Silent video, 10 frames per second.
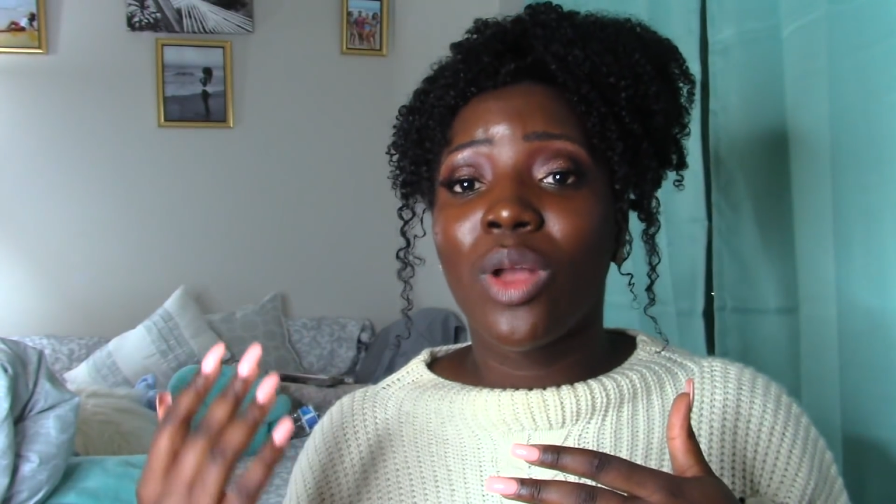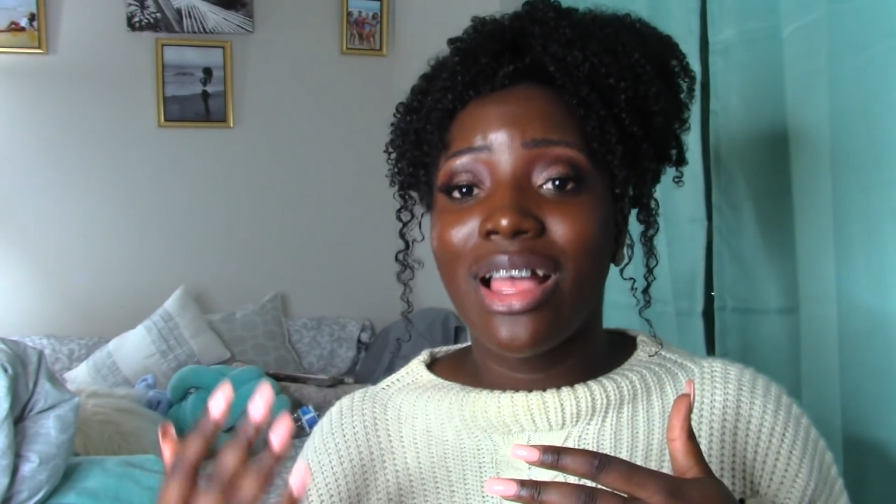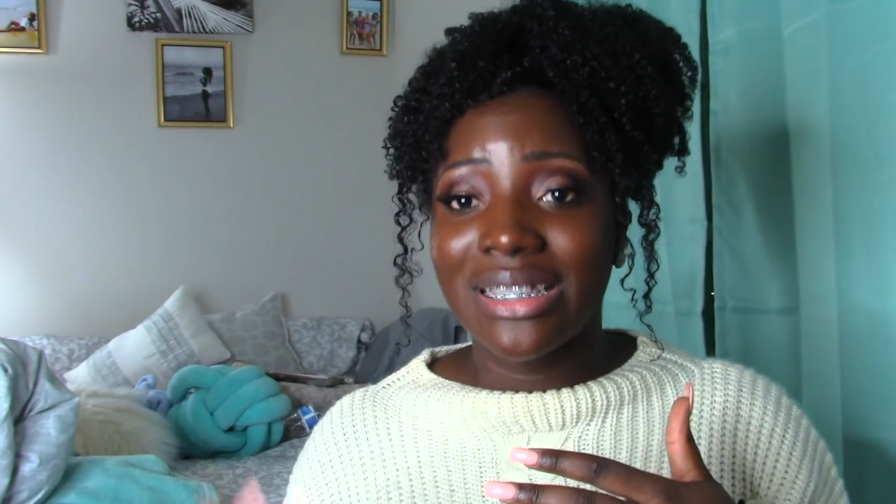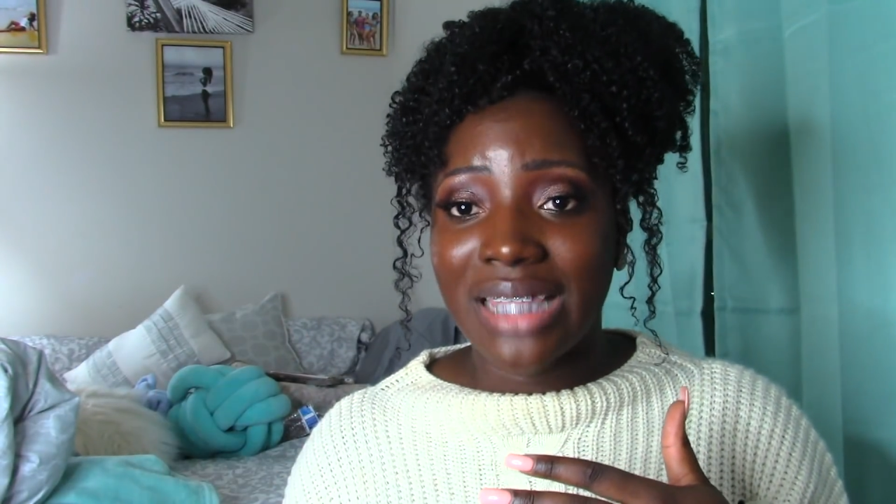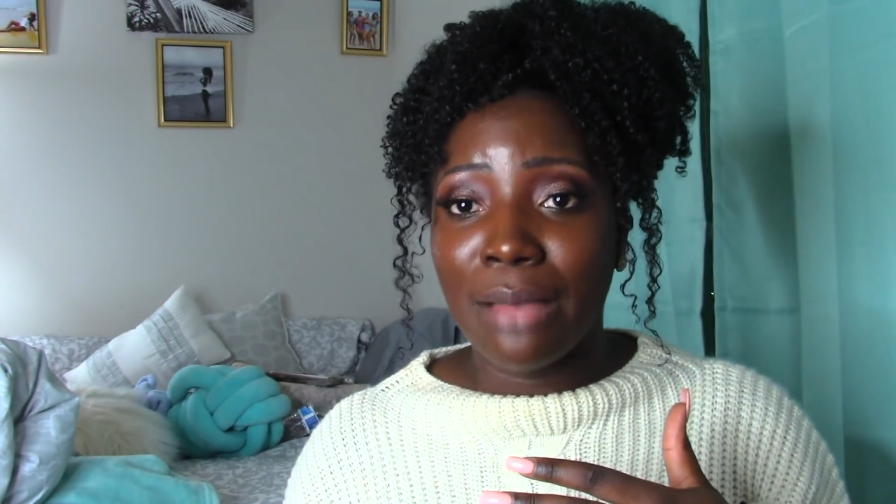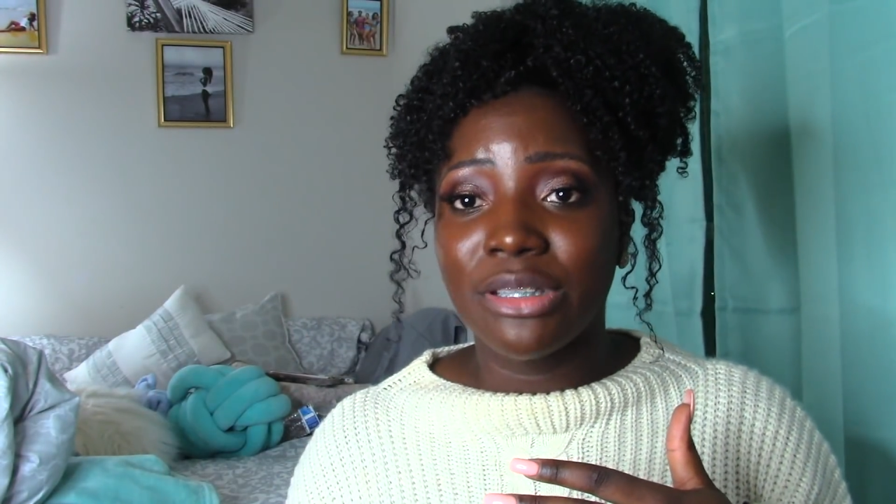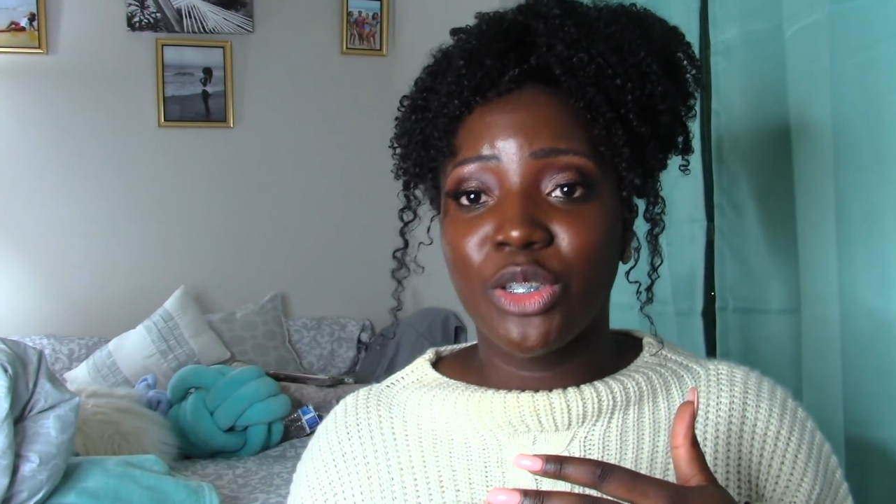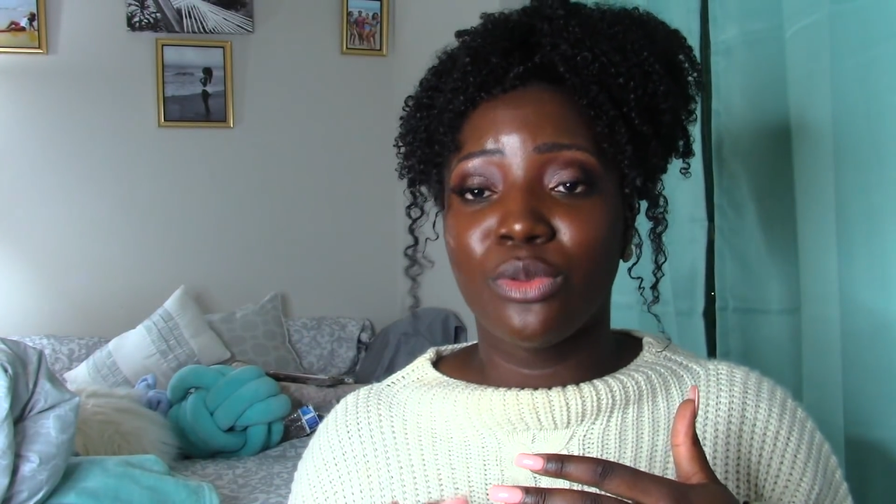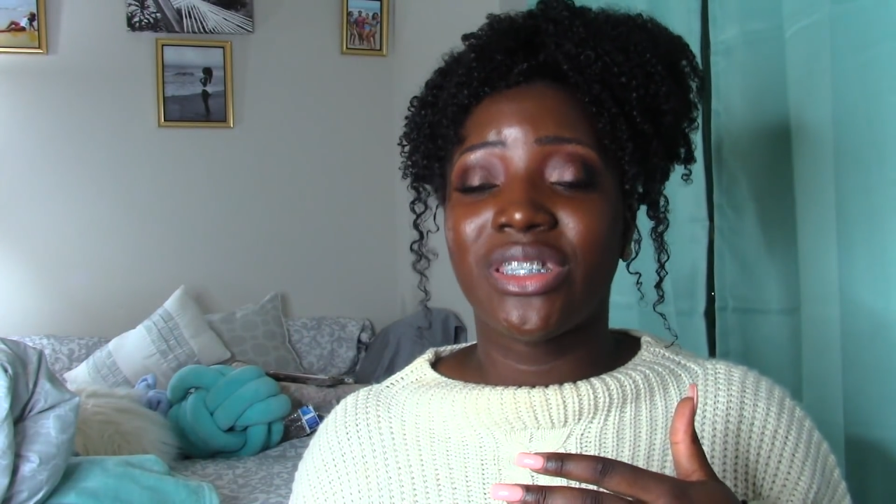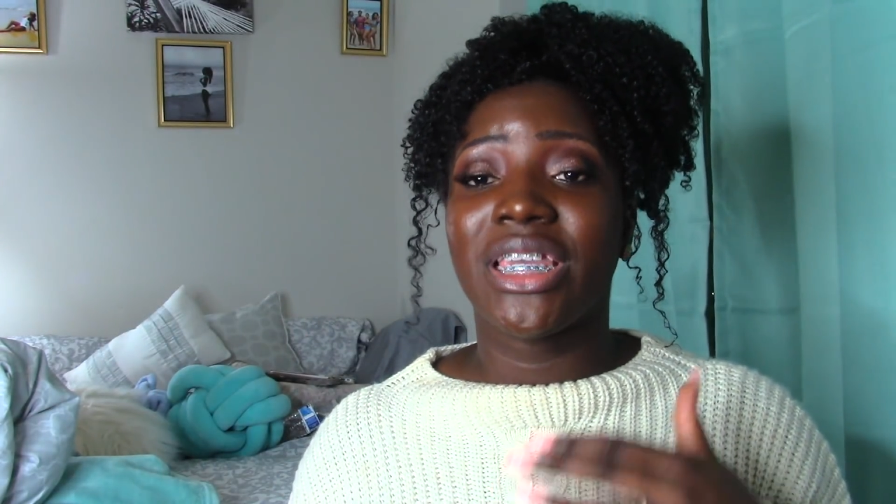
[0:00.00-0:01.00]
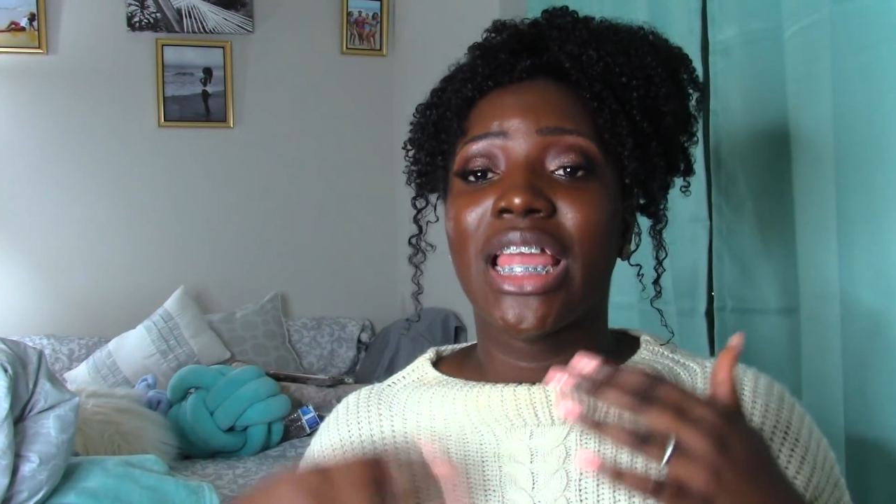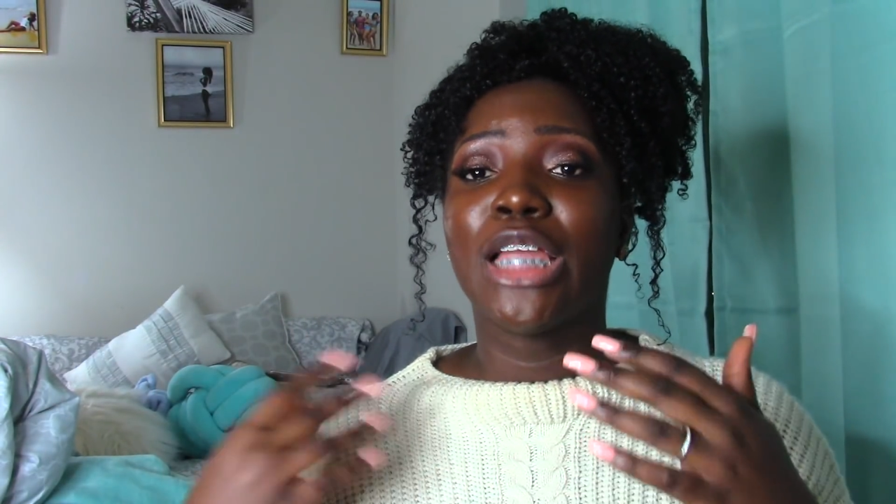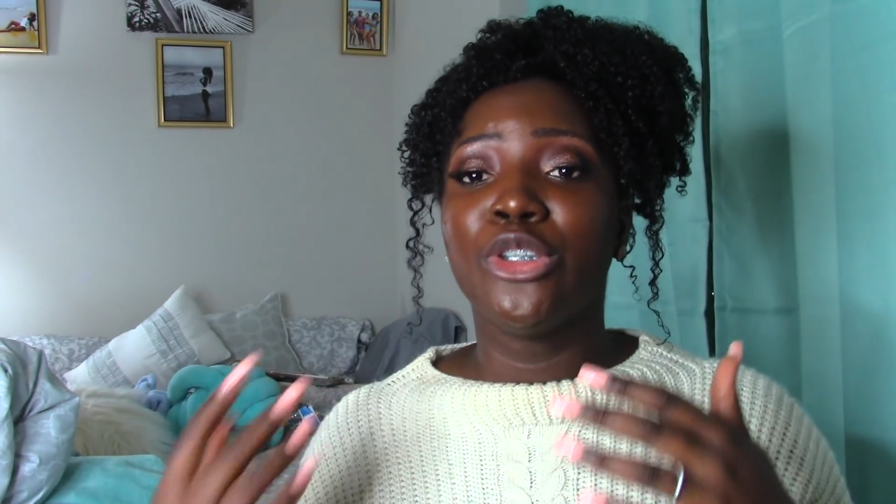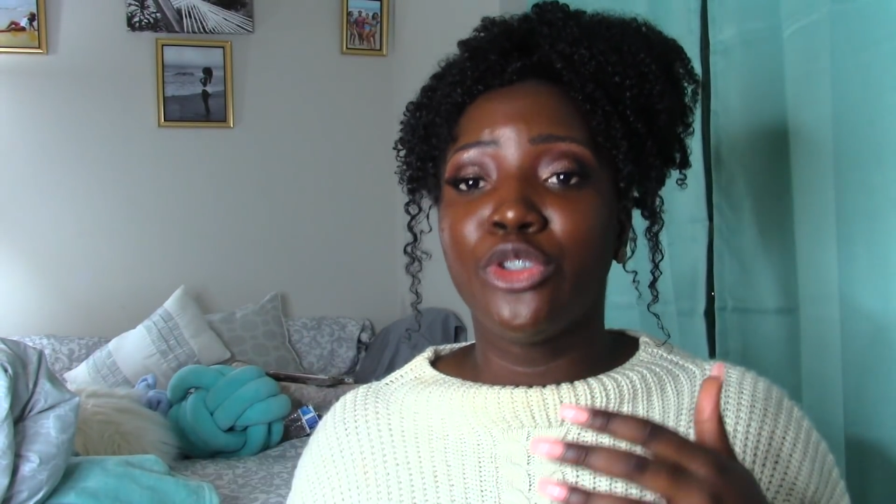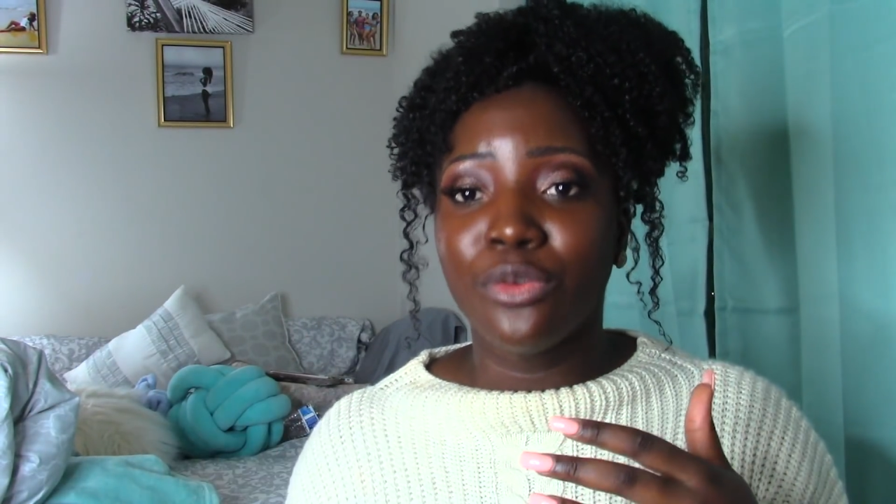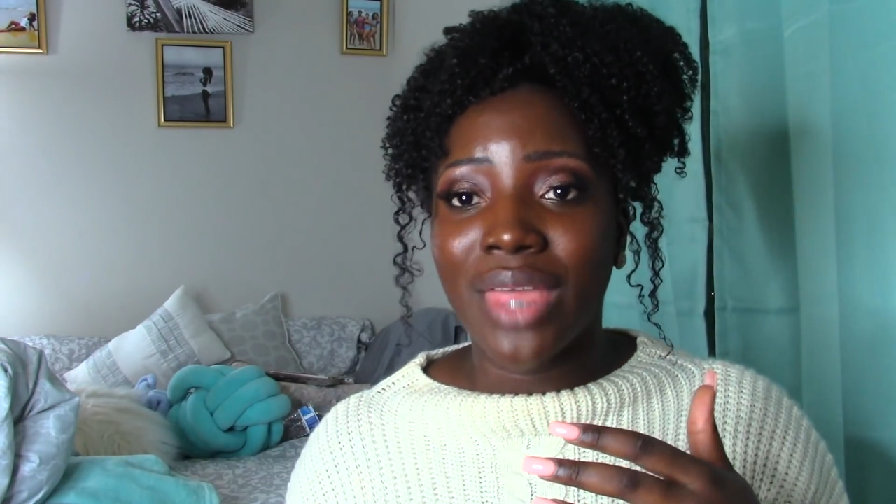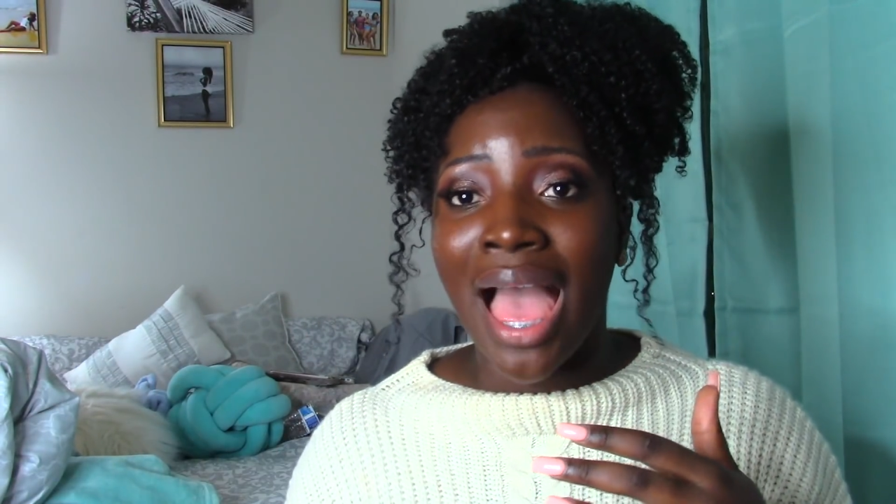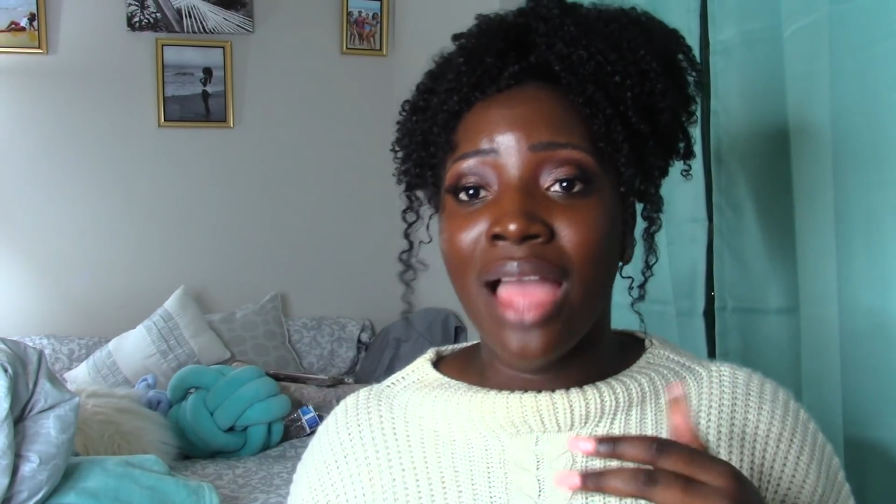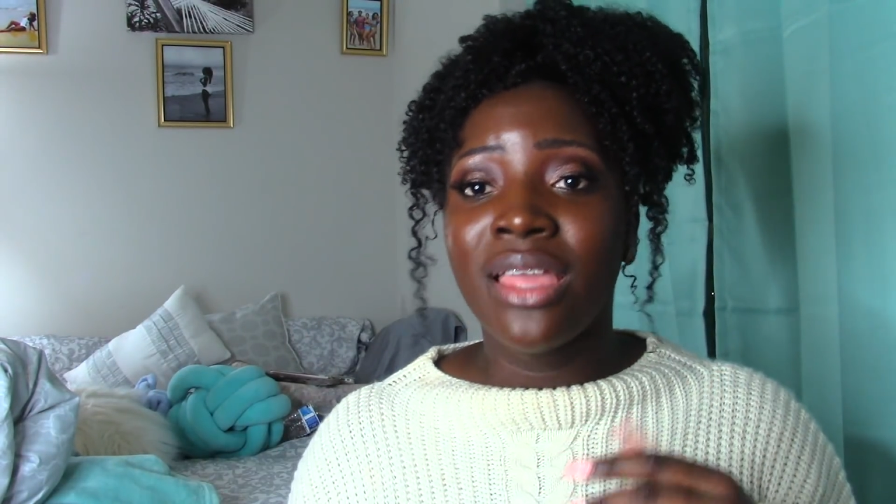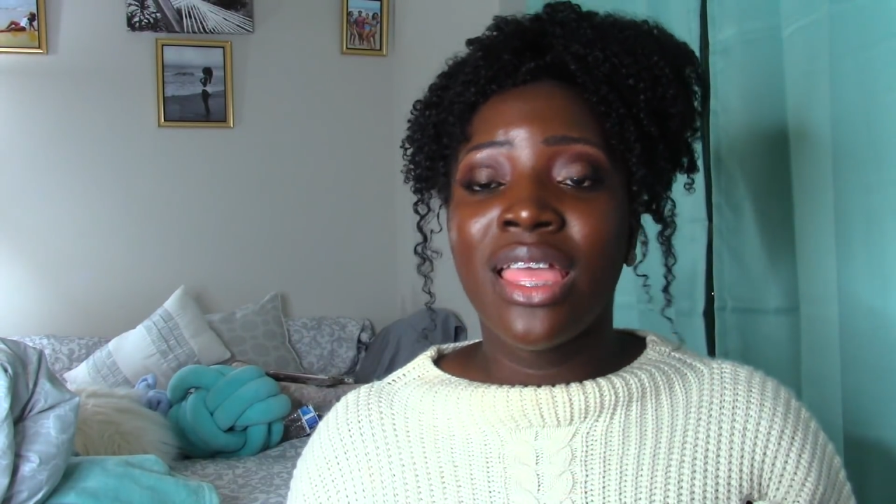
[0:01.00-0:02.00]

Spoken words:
establish a routine and do that.